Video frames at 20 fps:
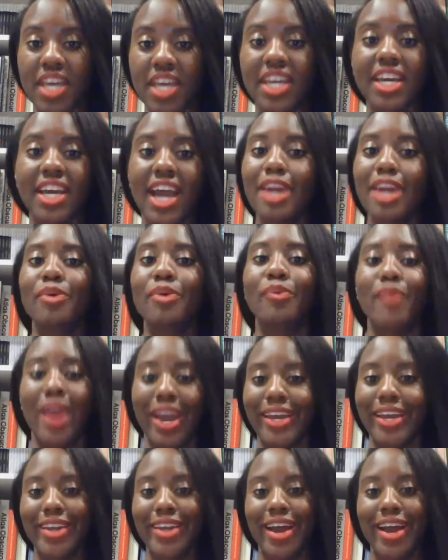they can kind of
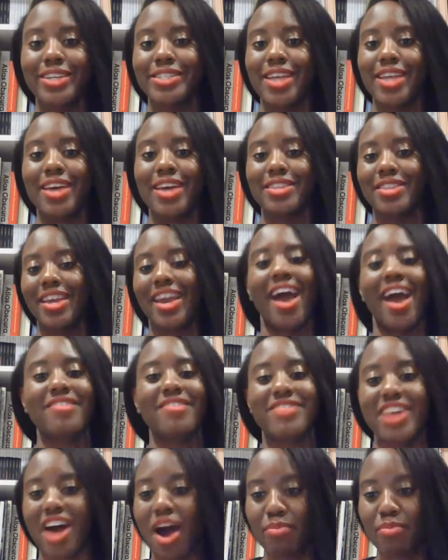recognize that and they
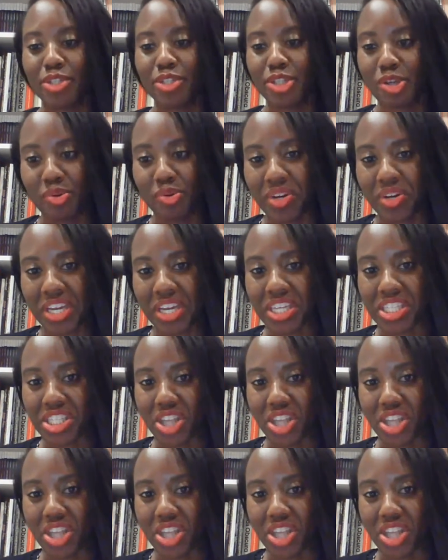have the opportunity.